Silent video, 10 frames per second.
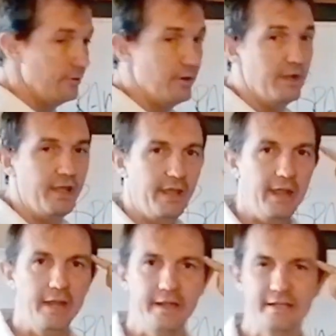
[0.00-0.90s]
through
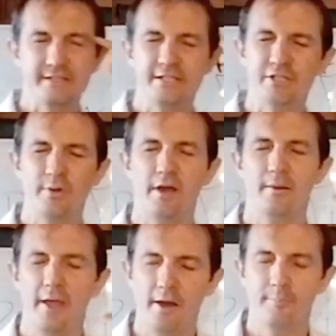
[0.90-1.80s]
and gets into
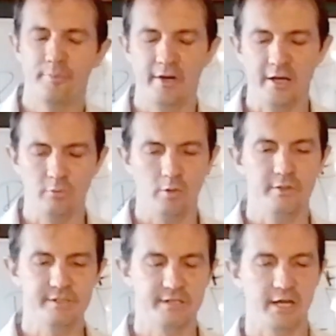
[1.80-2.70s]
our brain,
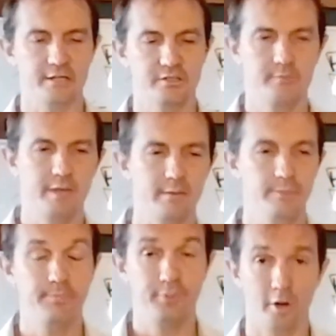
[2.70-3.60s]
where we start to
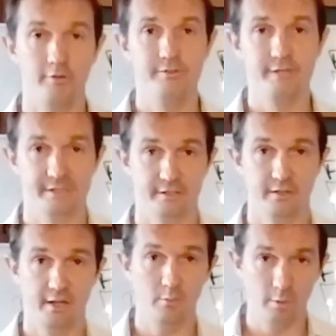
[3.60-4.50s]
maybe process
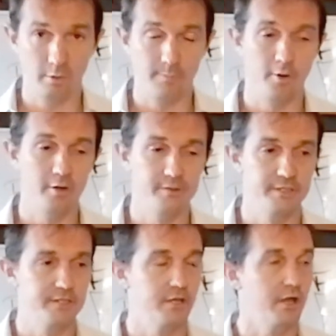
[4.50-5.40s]
it. And when we
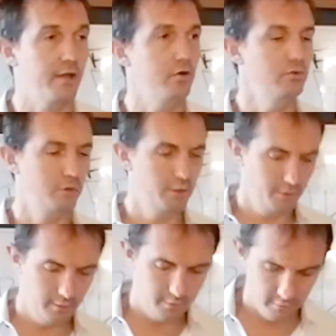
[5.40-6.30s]
process it, like, oh,